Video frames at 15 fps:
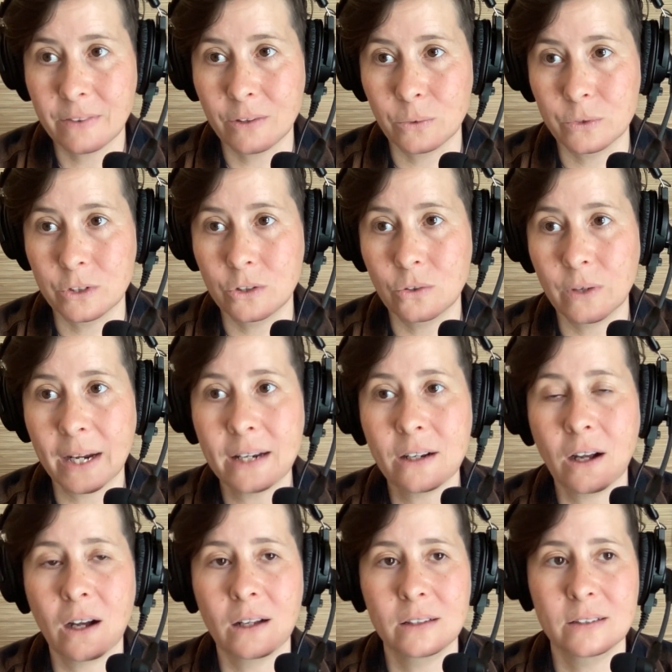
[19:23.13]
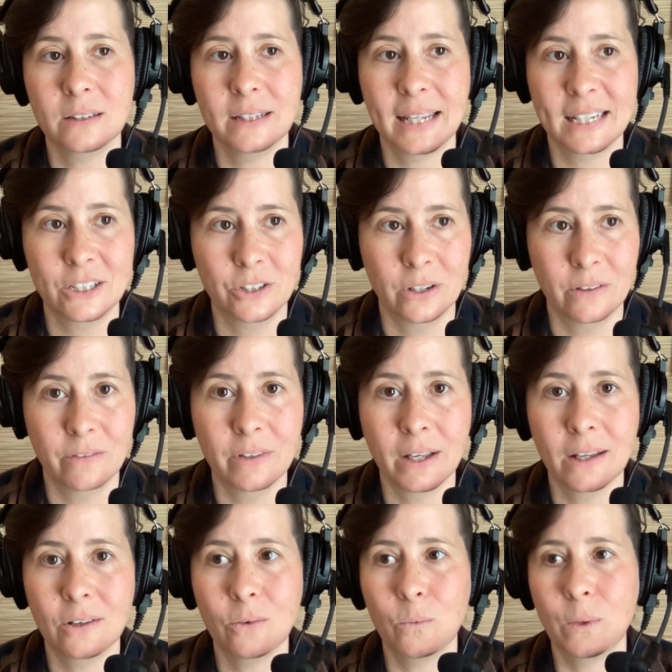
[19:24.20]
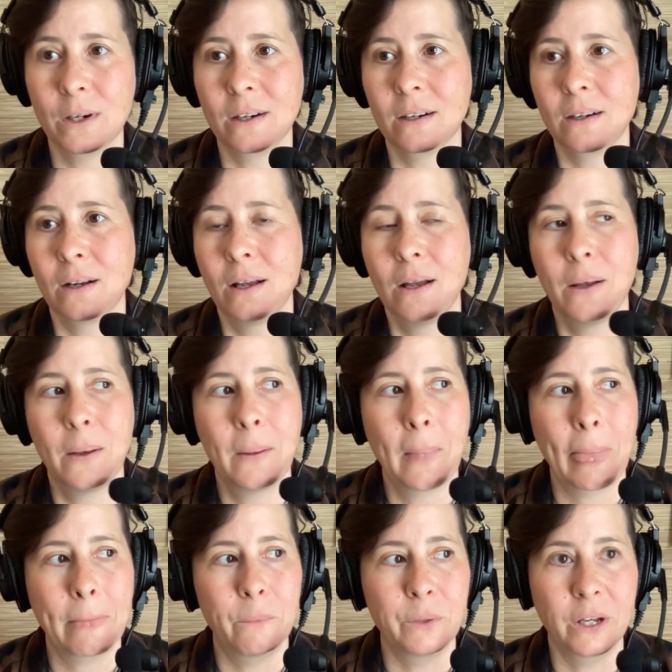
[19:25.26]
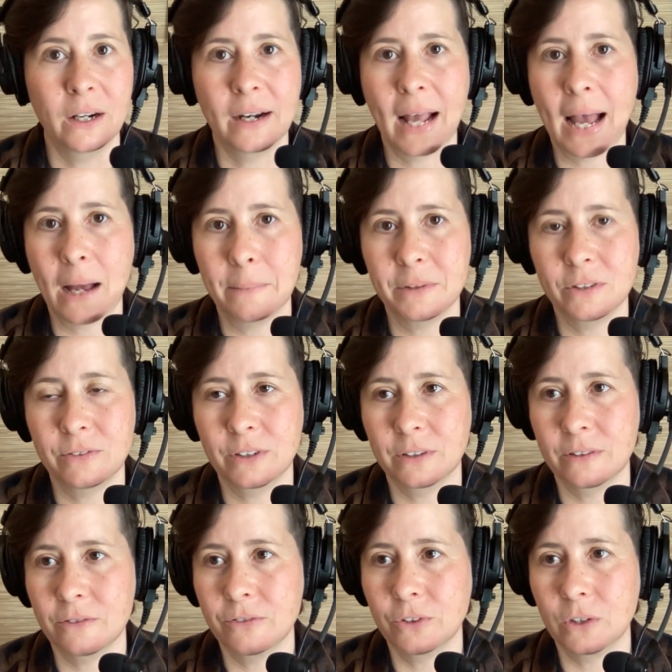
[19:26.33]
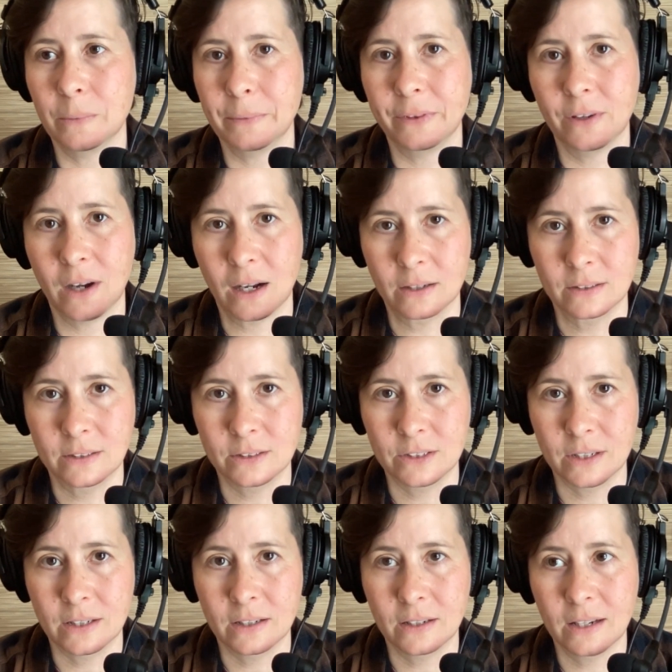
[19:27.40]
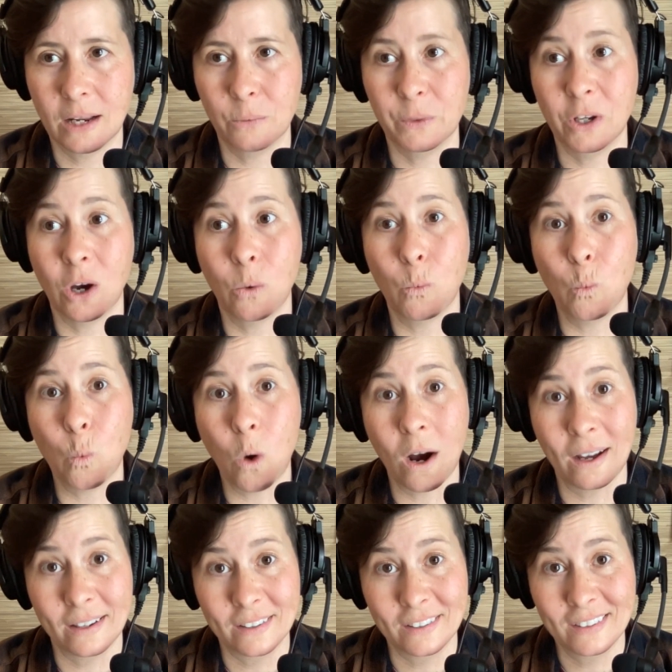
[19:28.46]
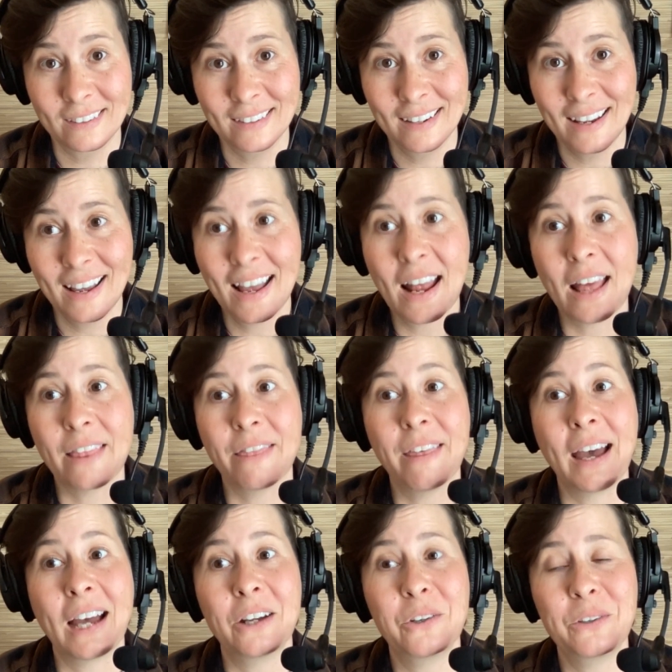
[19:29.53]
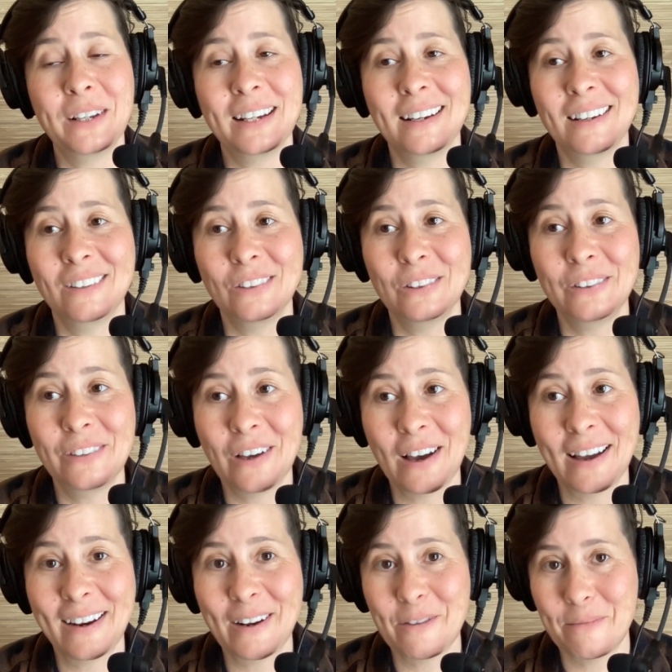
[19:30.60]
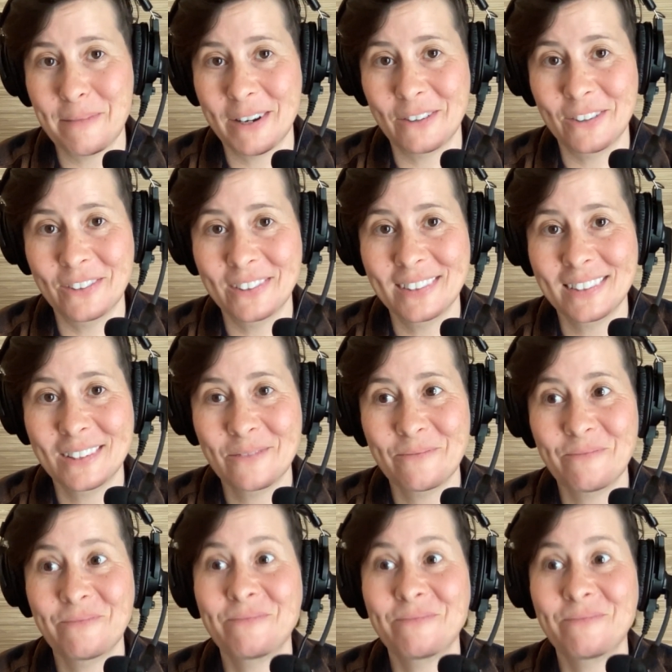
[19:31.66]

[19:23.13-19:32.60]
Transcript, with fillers: There was a great oxidation event where we got an atmosphere that filled up with oxygen and we got water. And that created a lot of minerals.